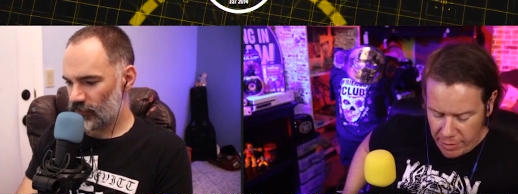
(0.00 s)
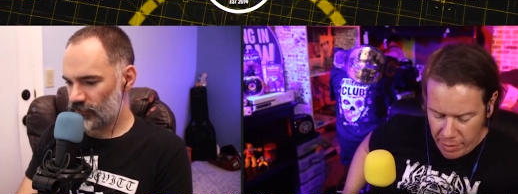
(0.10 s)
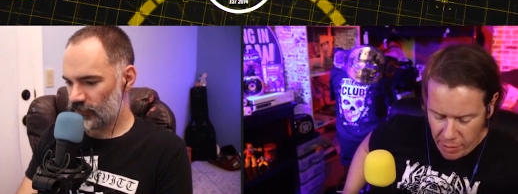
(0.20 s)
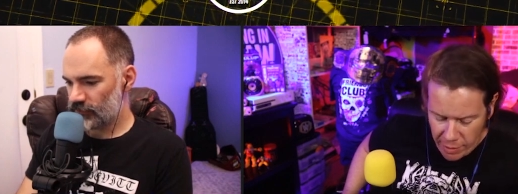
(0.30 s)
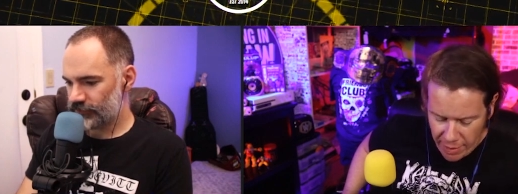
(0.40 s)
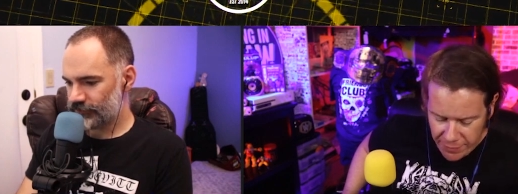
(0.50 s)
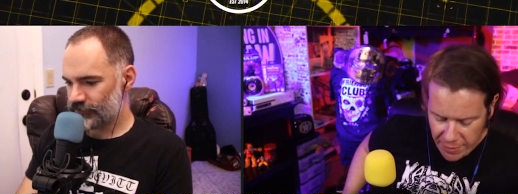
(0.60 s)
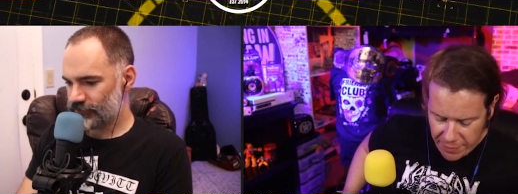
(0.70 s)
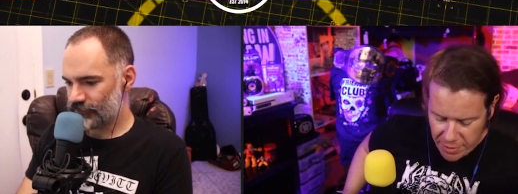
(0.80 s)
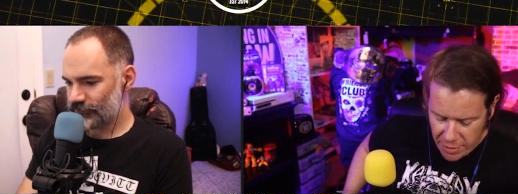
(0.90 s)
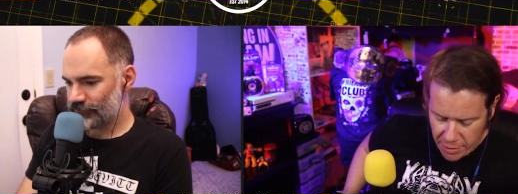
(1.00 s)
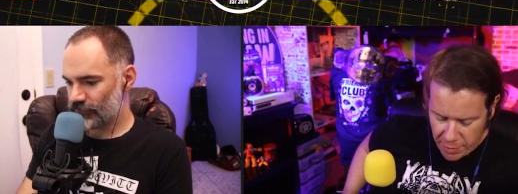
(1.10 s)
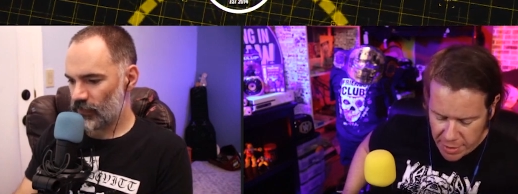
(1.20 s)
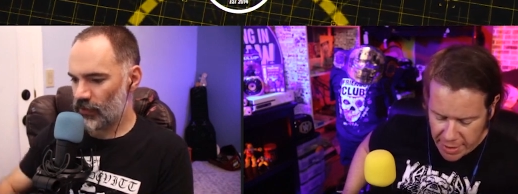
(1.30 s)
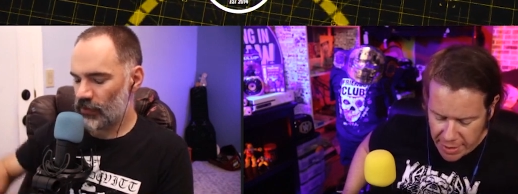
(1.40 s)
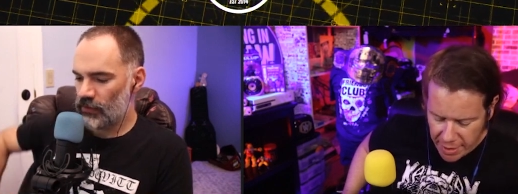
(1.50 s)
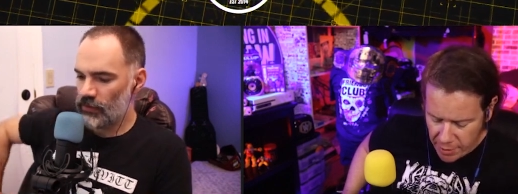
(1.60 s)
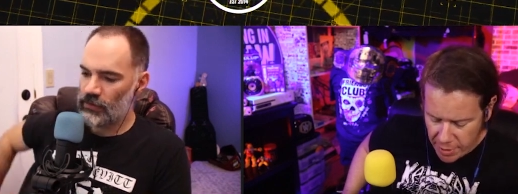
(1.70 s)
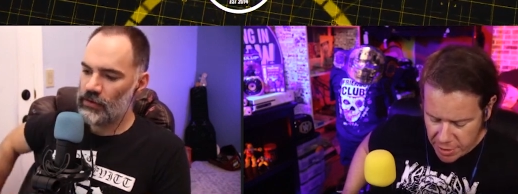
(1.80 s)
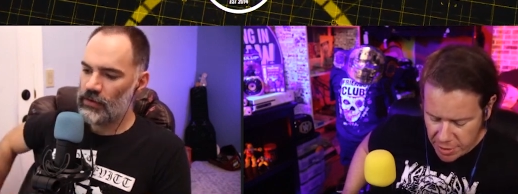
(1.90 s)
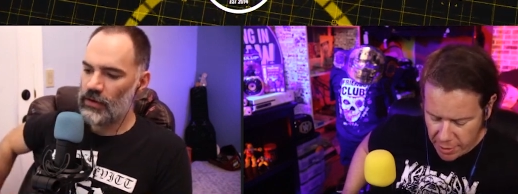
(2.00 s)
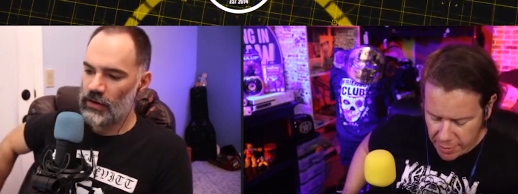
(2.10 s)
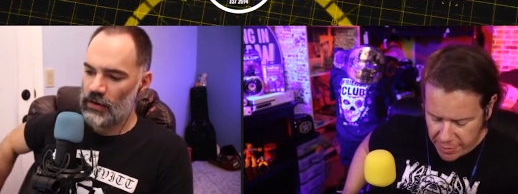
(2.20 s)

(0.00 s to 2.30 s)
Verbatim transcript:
Speaker 1: you know, I've I've started to watch. I did not watch Dark